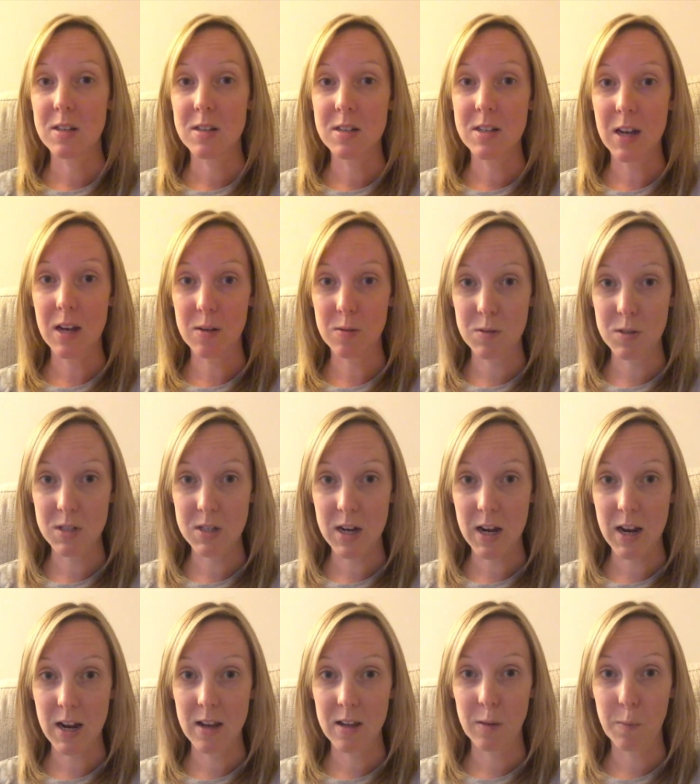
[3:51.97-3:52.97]

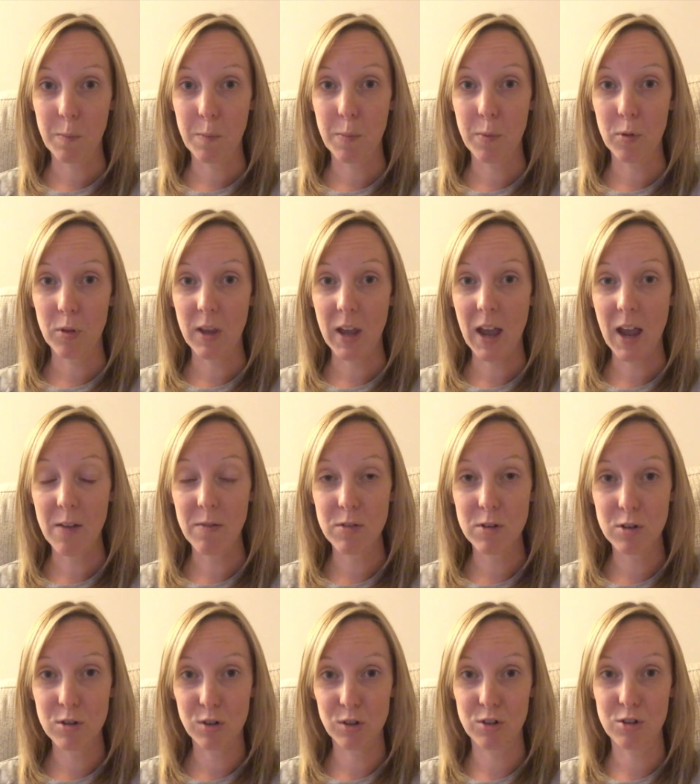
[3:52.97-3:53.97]
downstairs, but they
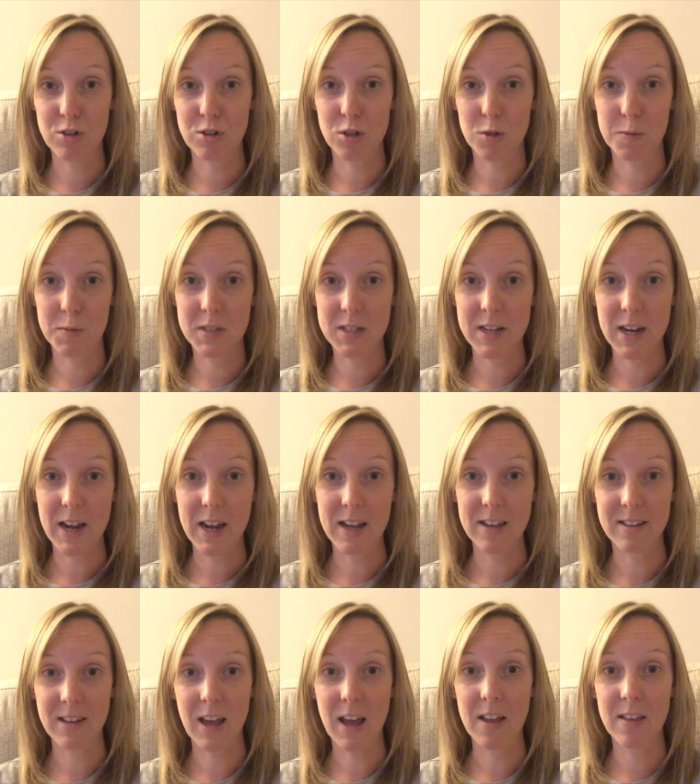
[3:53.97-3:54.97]
haven't touched
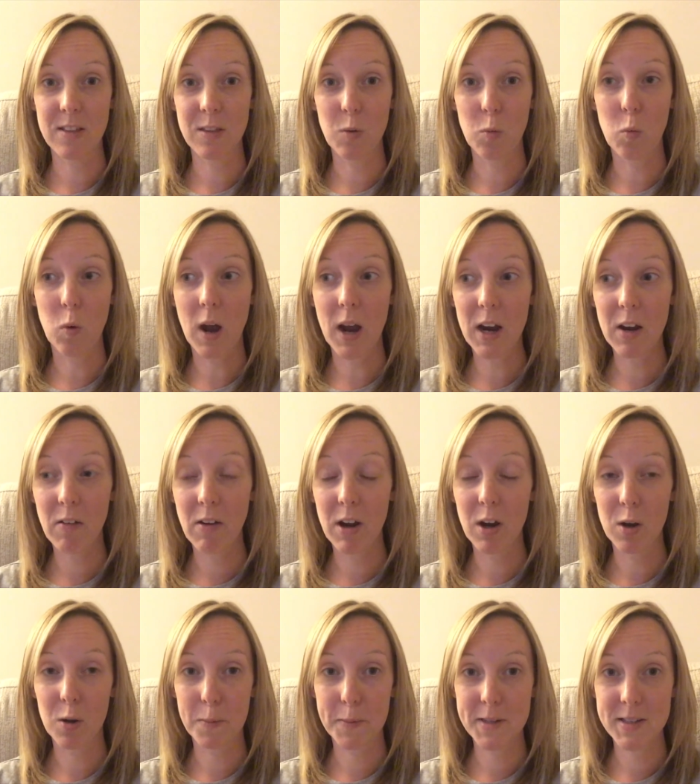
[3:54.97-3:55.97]
upstairs, and the wiring
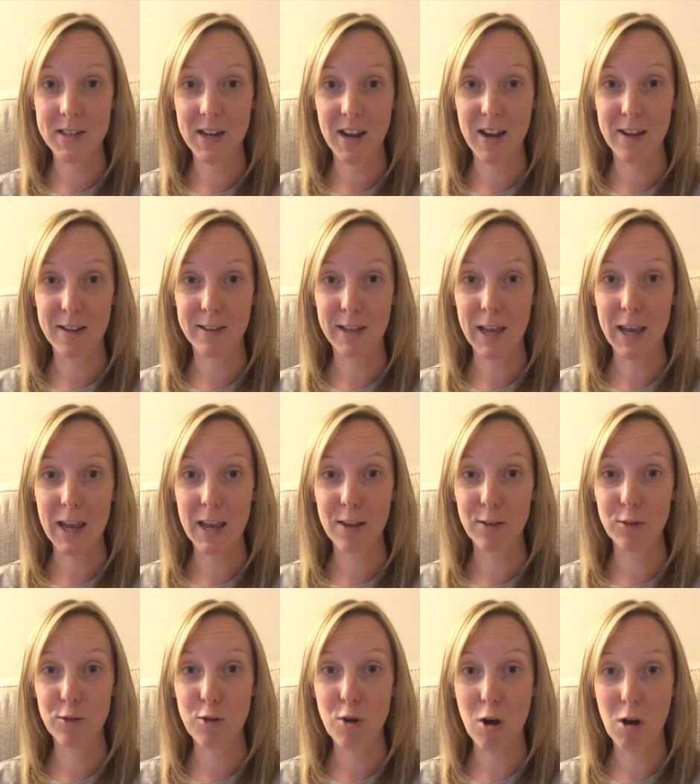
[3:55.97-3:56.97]
upstairs
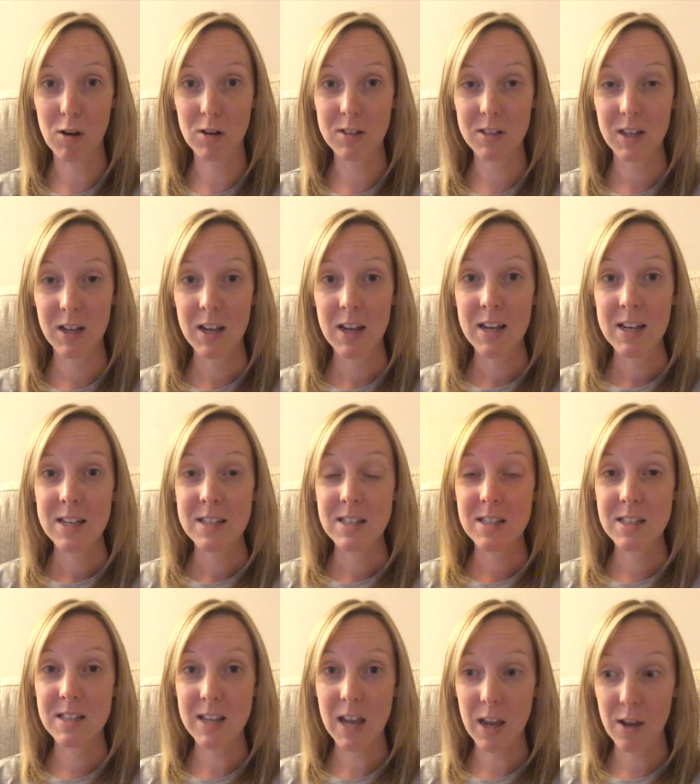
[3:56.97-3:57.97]
is not
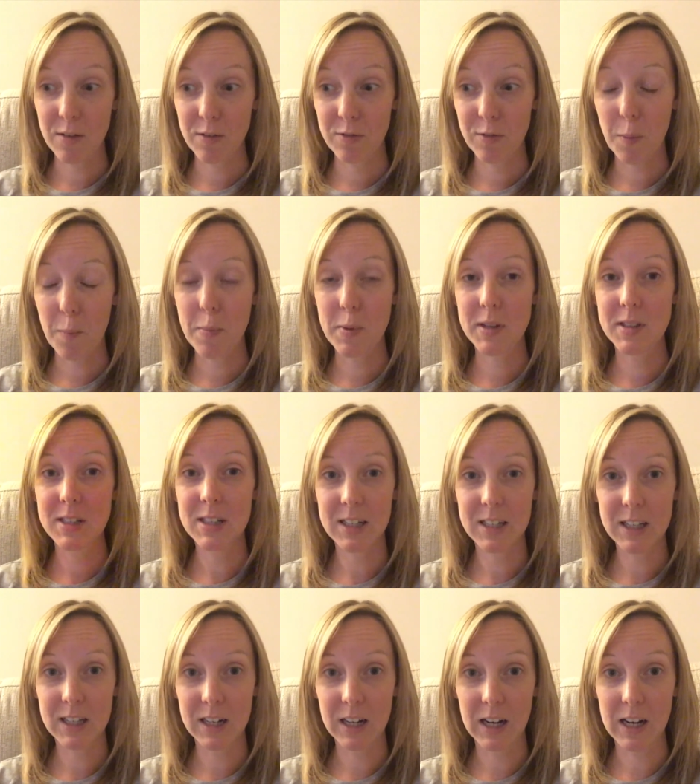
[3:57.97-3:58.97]
safe,
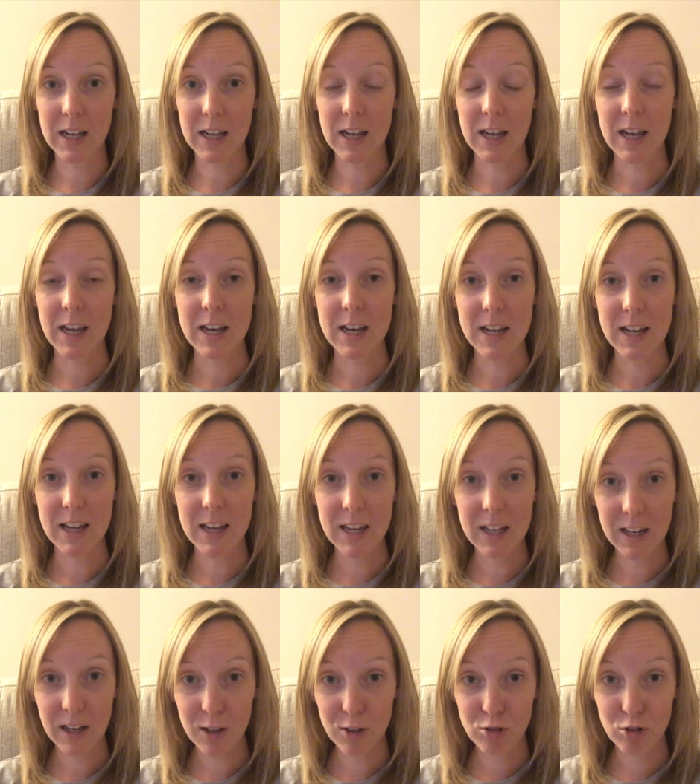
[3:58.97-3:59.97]
particularly in
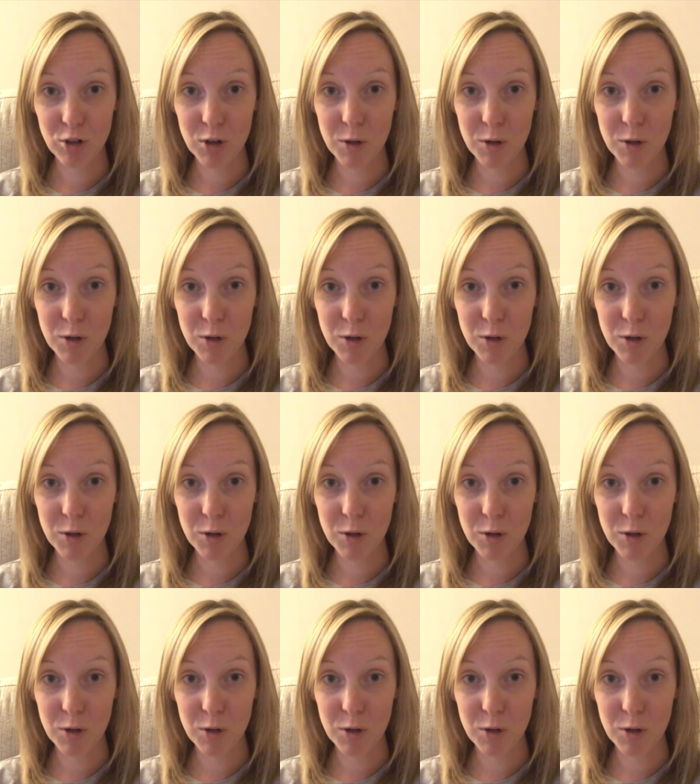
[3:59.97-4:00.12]
Eli's